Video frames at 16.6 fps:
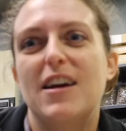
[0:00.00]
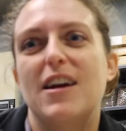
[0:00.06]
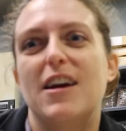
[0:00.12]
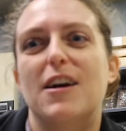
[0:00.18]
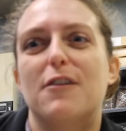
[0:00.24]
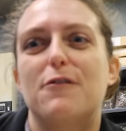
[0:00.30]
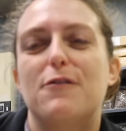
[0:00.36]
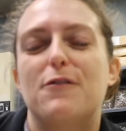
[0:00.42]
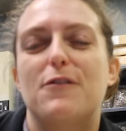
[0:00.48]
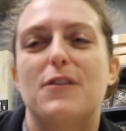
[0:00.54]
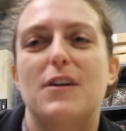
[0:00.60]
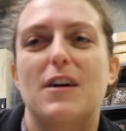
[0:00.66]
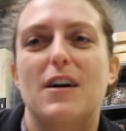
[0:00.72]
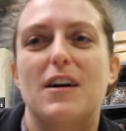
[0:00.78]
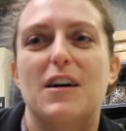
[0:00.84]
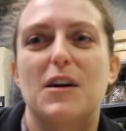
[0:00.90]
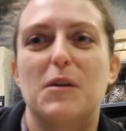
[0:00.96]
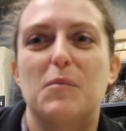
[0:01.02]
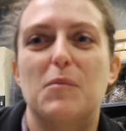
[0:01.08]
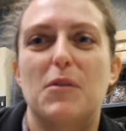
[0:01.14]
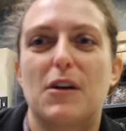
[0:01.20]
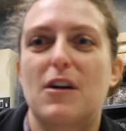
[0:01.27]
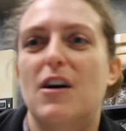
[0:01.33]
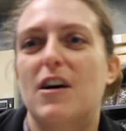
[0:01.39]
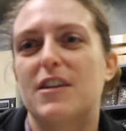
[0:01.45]
If
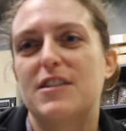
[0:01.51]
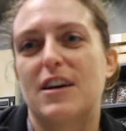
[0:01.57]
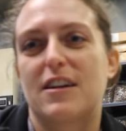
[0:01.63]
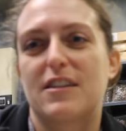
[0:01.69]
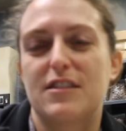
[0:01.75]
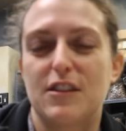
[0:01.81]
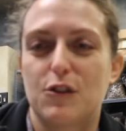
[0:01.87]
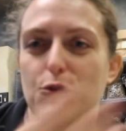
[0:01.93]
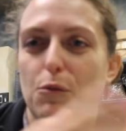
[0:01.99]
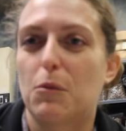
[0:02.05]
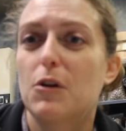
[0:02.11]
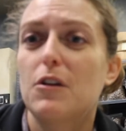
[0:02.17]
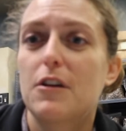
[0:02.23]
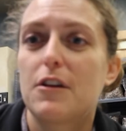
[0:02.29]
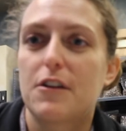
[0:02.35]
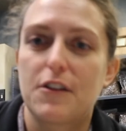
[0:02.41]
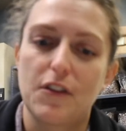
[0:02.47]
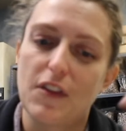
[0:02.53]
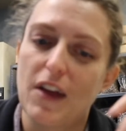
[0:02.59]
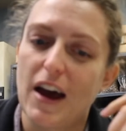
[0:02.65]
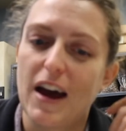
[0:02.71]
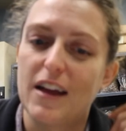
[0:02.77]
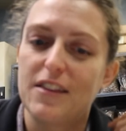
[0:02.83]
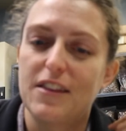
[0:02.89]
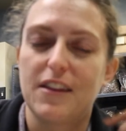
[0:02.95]
the context is from earlier than
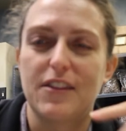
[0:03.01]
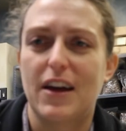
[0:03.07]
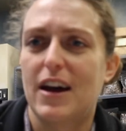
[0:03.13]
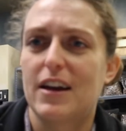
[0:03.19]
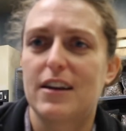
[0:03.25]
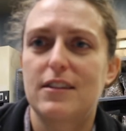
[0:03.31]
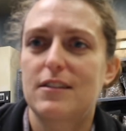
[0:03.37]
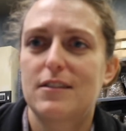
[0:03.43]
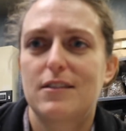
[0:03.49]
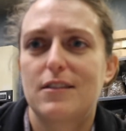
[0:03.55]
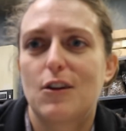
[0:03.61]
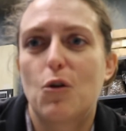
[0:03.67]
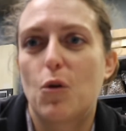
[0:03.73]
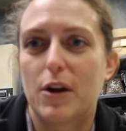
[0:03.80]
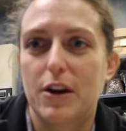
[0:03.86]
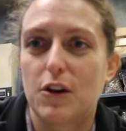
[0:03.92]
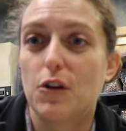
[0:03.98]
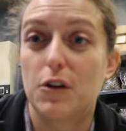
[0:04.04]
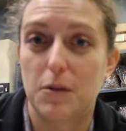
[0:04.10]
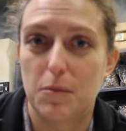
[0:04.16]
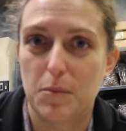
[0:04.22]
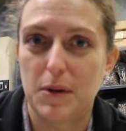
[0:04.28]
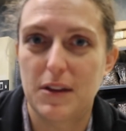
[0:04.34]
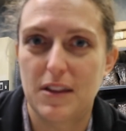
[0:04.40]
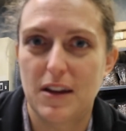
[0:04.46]
that, then that coin
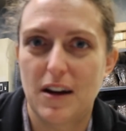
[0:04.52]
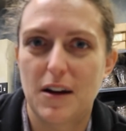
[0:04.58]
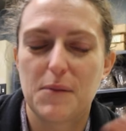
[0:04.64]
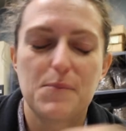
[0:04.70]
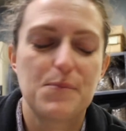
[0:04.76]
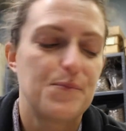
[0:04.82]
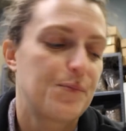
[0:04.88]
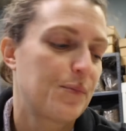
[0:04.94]
couldn't be there.